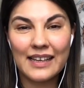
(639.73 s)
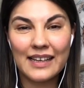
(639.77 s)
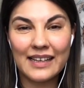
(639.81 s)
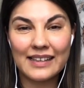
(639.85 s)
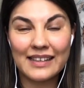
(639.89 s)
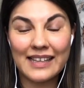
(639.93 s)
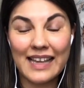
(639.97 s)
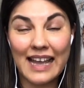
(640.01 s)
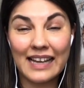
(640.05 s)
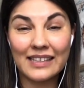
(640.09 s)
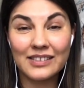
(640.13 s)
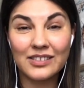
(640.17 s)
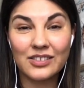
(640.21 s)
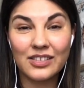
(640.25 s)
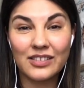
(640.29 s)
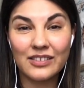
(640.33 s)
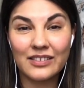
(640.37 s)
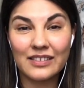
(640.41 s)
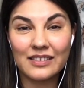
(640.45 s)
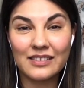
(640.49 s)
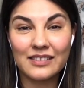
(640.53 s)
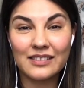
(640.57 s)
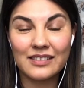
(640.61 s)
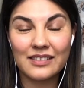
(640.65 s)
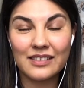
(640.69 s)
And the
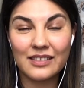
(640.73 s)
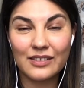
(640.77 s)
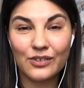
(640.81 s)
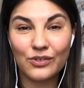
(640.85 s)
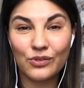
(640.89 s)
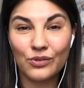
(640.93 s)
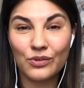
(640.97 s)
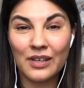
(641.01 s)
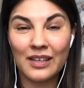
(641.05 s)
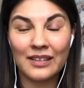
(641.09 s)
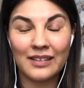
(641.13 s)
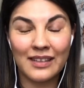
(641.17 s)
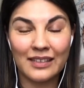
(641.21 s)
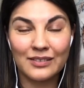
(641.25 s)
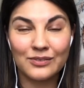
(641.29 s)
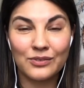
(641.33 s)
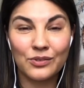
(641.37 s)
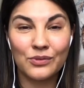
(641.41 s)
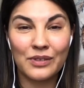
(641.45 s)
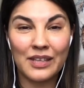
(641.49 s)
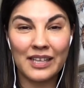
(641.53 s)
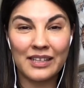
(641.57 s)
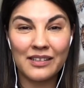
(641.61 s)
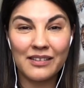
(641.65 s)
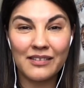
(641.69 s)
answer is you cannot
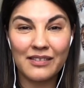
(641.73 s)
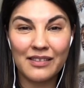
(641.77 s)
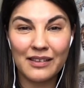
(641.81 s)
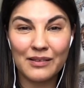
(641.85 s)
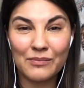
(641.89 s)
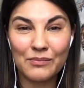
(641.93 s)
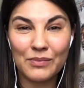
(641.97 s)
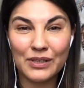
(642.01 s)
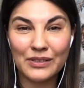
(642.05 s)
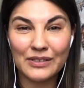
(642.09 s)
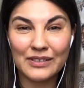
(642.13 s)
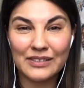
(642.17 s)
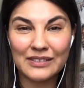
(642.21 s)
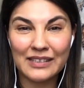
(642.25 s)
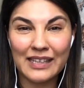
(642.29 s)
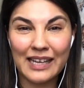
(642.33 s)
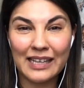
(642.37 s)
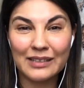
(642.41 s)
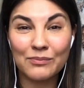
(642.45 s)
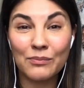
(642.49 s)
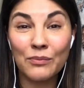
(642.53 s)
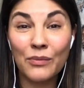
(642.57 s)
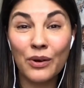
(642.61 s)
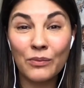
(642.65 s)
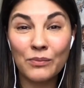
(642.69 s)
do anything because
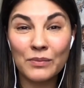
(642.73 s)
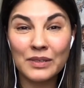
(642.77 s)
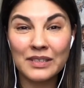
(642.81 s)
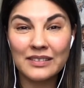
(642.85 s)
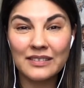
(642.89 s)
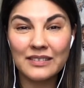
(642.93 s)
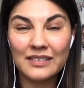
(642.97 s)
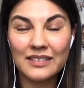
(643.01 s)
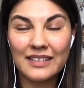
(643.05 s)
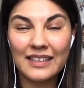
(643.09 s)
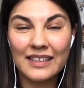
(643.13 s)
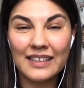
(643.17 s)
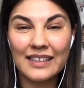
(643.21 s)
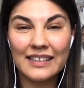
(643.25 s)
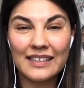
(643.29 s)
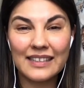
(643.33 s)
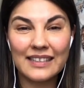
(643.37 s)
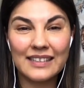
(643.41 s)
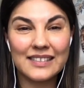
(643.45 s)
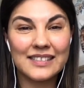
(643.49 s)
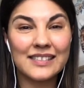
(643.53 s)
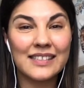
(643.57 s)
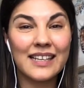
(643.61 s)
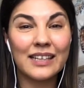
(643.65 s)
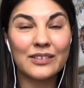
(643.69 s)
that moment
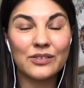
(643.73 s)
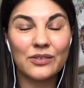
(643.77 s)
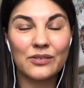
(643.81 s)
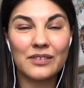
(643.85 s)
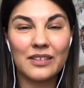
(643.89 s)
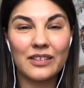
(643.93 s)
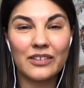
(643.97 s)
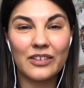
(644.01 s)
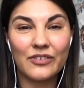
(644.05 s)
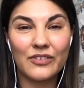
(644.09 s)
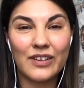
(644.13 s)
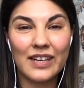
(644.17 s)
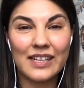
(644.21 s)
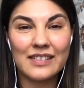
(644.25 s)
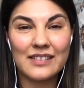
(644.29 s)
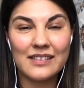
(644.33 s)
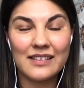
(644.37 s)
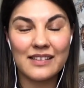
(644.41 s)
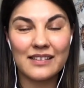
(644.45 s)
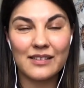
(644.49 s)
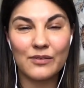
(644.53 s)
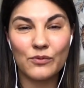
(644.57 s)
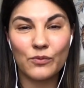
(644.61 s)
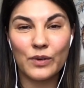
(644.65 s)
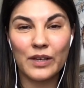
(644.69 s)
is not on the
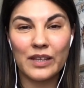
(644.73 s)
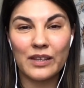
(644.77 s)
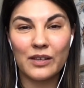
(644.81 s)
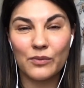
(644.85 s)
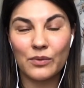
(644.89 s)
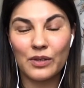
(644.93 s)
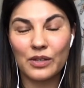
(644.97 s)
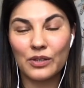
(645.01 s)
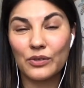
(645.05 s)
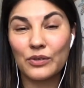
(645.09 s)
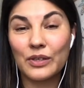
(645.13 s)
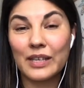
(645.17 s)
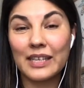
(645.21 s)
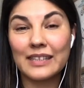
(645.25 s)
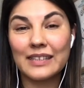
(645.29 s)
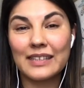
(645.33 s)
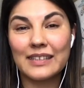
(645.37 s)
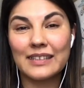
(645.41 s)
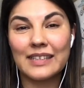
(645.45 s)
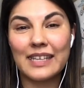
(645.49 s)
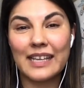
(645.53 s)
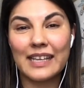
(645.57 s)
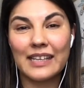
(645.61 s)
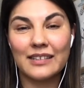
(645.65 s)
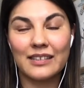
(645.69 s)
horizon. Whether we look at
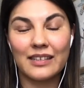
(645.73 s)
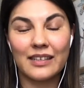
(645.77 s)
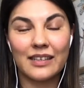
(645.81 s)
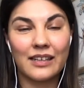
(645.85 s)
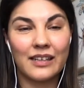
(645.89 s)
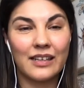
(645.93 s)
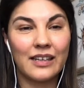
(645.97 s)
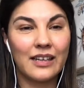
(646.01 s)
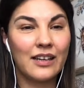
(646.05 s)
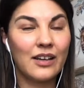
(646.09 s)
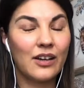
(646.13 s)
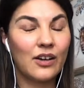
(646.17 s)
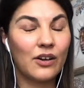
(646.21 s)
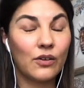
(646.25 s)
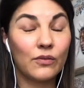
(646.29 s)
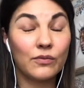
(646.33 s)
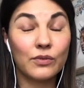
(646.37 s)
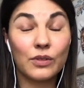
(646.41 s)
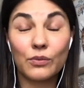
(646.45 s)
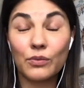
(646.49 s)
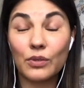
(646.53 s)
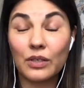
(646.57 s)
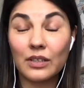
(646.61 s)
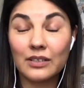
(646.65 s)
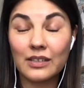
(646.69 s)
the data
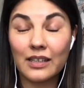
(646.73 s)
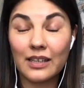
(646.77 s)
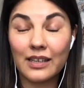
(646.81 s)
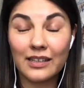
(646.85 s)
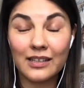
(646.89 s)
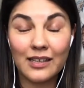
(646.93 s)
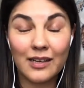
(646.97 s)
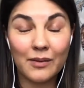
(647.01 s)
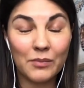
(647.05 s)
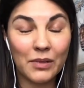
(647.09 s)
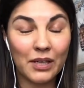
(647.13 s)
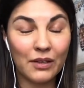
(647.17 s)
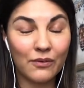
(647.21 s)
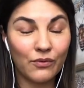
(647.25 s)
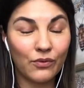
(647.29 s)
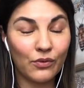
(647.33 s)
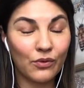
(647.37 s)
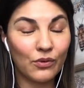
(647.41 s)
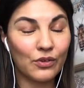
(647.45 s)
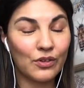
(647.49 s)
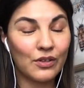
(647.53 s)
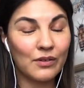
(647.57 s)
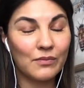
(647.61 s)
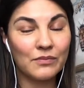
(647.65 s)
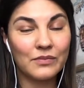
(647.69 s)
of the World Economic
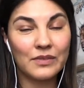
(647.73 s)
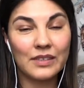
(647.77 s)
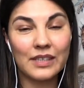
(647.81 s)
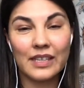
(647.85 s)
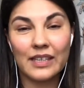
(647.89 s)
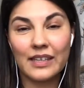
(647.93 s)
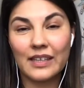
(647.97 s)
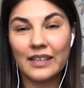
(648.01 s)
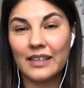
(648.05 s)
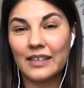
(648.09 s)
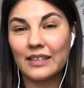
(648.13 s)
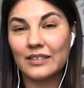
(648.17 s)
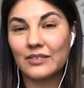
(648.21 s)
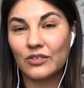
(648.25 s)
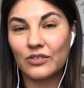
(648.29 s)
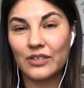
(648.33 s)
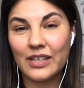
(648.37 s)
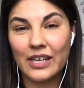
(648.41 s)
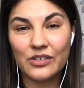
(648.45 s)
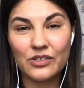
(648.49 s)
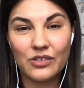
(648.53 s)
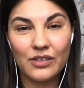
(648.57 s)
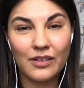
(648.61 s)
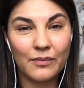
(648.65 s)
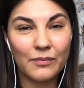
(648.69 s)
Forum, the
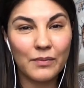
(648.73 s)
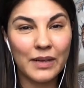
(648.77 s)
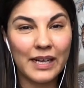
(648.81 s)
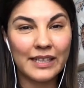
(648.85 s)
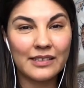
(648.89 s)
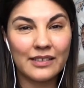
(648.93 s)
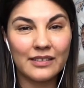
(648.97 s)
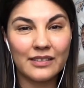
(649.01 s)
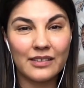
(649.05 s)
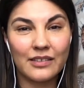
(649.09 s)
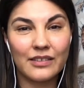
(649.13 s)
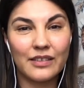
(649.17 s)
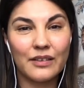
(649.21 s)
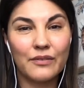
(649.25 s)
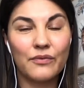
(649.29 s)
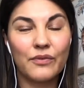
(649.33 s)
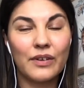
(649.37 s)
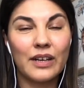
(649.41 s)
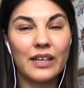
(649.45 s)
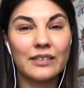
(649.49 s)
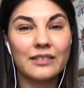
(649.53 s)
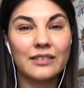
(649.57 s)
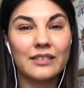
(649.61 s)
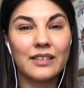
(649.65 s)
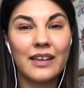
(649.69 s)
International Monetary
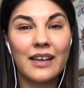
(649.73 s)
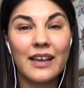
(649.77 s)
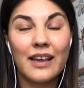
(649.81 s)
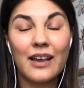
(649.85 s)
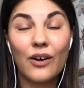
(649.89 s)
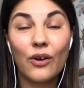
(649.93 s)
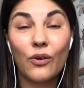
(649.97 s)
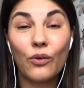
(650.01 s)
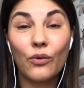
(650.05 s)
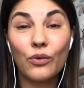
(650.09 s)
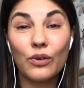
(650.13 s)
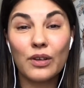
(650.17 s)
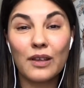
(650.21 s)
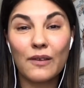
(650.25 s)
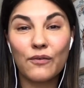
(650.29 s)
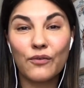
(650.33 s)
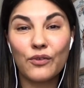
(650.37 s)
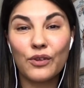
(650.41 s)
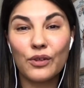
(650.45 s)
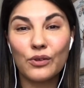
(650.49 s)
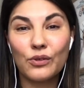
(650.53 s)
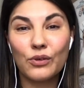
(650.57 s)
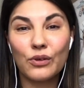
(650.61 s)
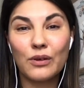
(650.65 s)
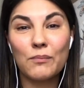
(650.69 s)
Fund, or
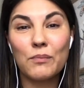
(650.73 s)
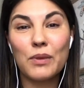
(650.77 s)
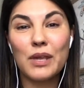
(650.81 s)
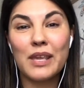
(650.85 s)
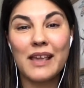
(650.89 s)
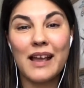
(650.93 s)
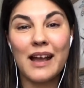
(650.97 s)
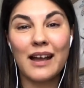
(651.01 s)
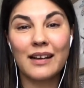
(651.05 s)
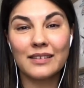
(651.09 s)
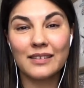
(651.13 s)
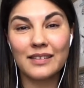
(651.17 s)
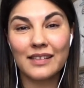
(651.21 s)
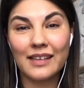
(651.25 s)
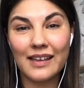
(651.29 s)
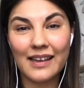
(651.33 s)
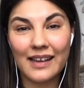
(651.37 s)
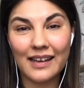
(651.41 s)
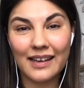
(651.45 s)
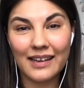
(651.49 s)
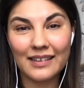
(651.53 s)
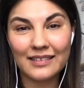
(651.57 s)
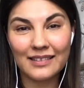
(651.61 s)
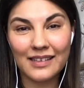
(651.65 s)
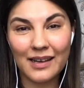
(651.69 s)
if you look beyond
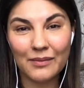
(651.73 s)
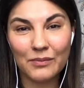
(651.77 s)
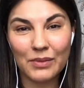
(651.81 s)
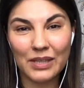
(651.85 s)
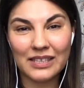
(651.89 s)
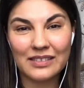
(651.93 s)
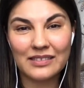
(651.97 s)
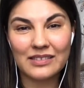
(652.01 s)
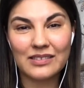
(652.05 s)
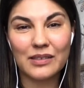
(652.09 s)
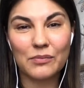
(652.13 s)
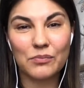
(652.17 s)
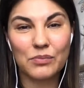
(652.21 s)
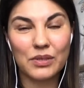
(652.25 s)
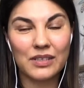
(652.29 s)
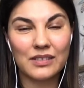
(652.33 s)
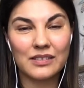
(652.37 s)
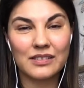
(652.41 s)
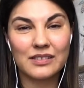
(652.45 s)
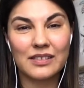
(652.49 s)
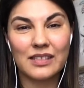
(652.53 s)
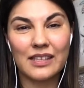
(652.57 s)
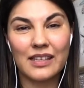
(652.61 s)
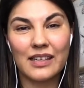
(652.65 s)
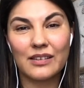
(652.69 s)
the economic
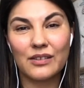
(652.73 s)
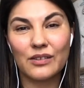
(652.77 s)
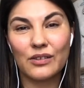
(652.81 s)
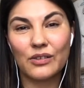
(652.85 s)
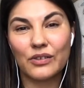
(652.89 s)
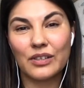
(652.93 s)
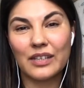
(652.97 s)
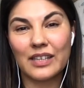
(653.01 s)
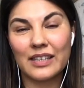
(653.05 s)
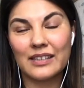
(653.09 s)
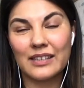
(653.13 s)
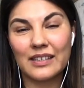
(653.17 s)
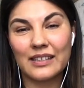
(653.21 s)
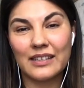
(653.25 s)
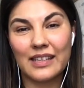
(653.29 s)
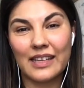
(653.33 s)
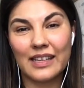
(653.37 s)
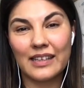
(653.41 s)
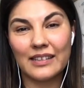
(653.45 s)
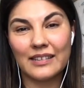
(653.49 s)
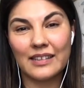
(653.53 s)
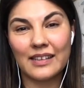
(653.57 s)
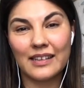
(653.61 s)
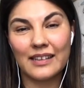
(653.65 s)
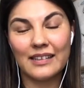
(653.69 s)
stability and look at the
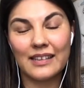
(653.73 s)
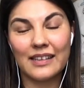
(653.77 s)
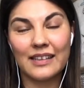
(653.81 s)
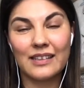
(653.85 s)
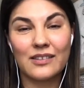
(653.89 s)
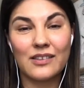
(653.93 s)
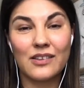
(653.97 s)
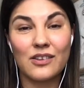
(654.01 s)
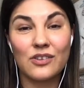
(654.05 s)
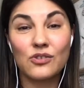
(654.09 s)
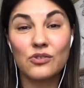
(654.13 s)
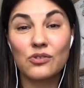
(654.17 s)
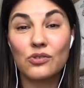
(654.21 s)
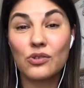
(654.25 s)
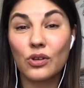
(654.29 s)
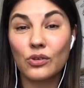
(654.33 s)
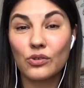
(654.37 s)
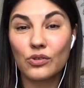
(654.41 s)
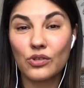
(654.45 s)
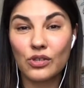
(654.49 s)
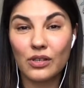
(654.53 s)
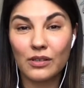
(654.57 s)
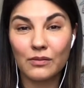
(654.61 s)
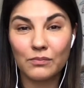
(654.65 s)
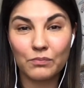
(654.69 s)
data in the
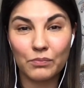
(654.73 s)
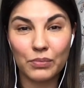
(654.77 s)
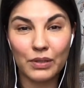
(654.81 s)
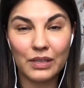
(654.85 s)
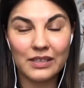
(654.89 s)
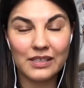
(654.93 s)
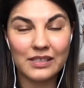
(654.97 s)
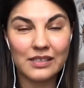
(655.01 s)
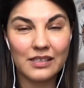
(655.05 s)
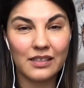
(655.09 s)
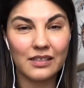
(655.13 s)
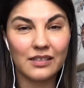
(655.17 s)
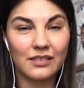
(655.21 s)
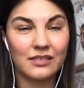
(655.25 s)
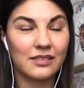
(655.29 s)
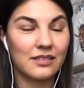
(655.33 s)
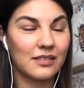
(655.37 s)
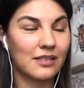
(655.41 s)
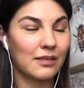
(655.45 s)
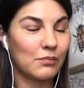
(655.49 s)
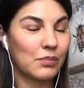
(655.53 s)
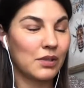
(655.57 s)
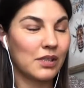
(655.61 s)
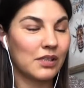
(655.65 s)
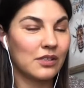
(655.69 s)
social and political
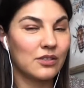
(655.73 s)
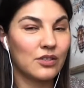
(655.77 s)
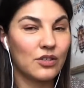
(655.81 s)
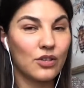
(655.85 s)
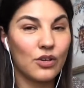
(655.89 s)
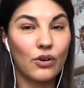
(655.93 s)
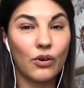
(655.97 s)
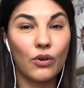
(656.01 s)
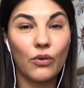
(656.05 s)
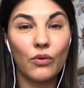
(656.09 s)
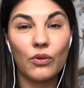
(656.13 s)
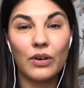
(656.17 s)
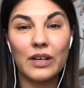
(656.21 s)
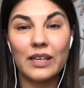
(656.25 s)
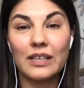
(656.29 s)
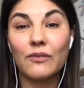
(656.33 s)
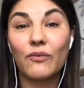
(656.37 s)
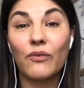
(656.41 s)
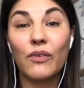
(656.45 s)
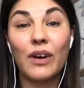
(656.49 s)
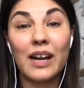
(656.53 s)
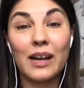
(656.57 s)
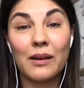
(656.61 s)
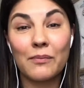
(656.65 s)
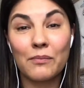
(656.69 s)
stability or
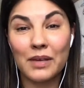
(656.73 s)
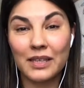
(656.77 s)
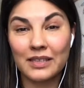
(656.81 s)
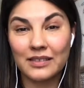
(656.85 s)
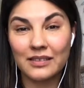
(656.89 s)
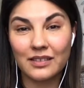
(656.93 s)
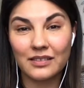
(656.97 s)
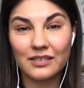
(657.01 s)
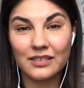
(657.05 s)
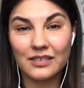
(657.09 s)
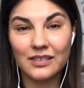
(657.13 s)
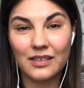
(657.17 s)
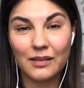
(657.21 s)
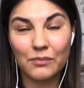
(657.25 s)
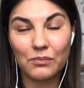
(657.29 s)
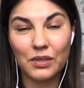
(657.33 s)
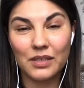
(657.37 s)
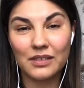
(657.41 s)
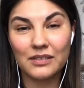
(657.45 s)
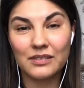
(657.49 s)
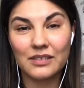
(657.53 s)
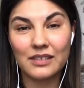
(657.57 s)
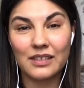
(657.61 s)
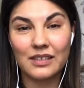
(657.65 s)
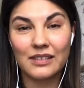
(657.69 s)
environmental
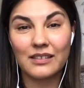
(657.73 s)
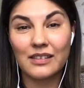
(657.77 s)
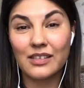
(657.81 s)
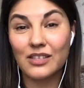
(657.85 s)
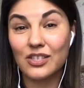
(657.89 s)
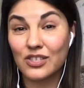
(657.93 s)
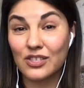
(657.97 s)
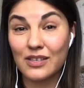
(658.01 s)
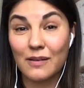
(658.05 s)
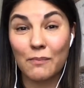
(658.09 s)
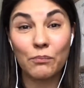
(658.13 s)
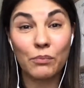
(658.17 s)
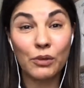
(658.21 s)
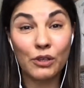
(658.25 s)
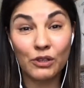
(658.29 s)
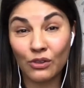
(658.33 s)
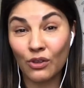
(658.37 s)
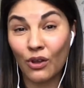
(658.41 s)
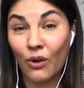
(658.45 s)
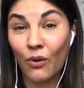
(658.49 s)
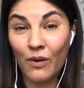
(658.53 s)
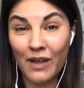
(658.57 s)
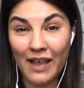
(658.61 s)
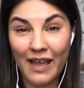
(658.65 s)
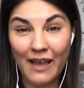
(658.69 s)
stability, there's simply
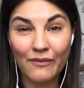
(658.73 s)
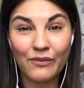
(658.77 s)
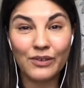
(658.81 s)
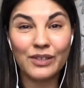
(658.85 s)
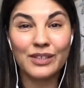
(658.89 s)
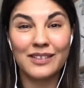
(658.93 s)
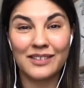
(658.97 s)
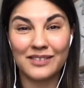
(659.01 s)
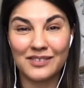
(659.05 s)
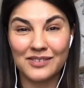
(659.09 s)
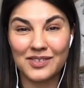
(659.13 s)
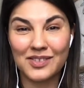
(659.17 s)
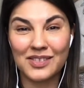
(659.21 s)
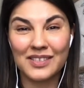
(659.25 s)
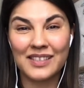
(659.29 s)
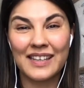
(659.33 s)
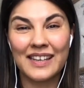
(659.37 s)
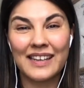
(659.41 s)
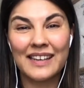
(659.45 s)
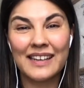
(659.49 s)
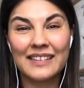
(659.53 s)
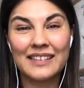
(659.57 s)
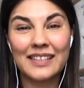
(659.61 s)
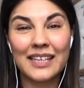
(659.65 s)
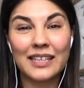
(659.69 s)
no evidence
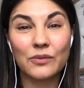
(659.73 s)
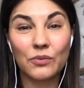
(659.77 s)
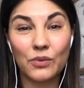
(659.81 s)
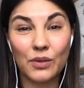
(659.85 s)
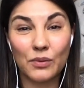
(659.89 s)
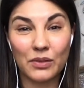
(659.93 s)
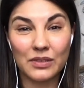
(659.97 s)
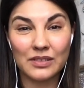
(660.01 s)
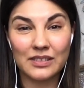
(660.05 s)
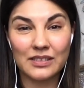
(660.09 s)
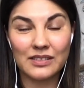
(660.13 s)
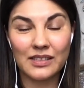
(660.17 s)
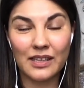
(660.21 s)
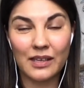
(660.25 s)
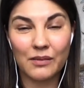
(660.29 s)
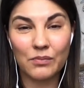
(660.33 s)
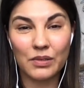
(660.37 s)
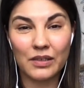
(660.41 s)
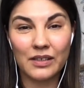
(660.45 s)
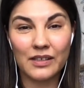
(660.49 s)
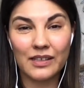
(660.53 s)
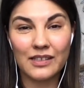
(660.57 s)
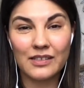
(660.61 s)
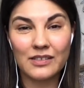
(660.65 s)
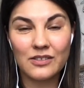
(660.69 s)
that we will
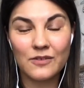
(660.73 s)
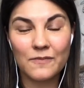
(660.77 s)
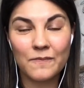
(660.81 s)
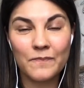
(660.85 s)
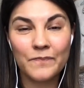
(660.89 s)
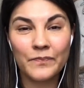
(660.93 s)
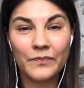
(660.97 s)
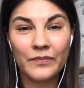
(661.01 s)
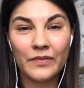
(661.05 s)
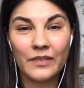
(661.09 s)
stabilize.